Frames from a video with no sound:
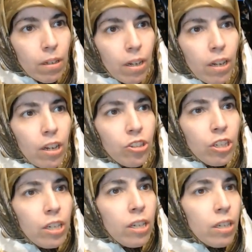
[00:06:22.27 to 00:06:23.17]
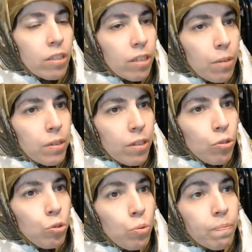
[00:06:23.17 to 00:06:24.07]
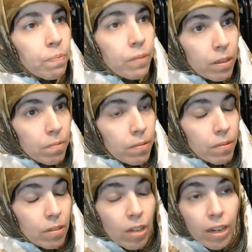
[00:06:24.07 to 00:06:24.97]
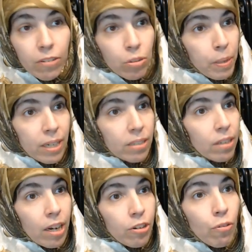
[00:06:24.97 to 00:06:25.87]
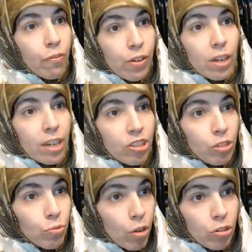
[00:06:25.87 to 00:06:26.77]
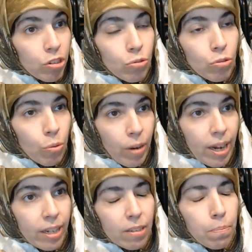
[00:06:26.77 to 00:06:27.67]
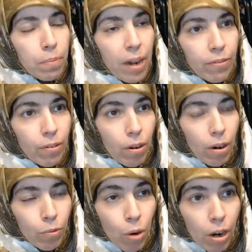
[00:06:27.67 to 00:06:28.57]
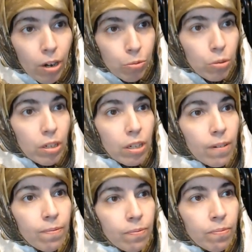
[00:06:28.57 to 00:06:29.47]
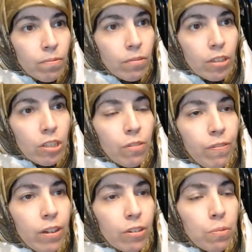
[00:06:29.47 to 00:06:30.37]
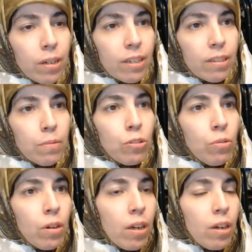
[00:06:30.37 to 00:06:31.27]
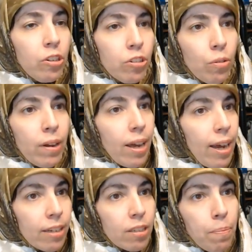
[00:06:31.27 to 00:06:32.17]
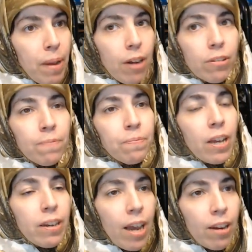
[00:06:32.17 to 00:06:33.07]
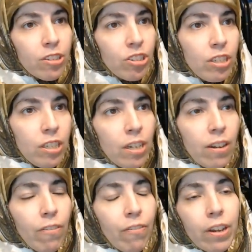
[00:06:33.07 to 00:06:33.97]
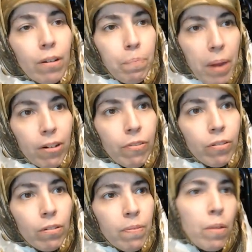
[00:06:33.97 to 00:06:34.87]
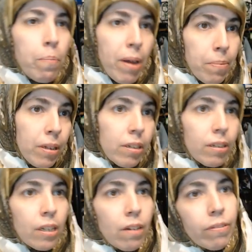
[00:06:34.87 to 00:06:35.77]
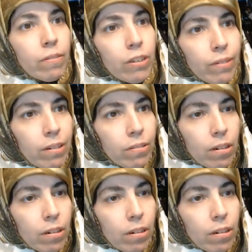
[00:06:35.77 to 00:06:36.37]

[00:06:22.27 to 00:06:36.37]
She is someone who, to be honest, I don't feel like she rose through the ranks by hard work. She feels more like someone who, has the power. And how does she feel powerful? By belittling everyone around her.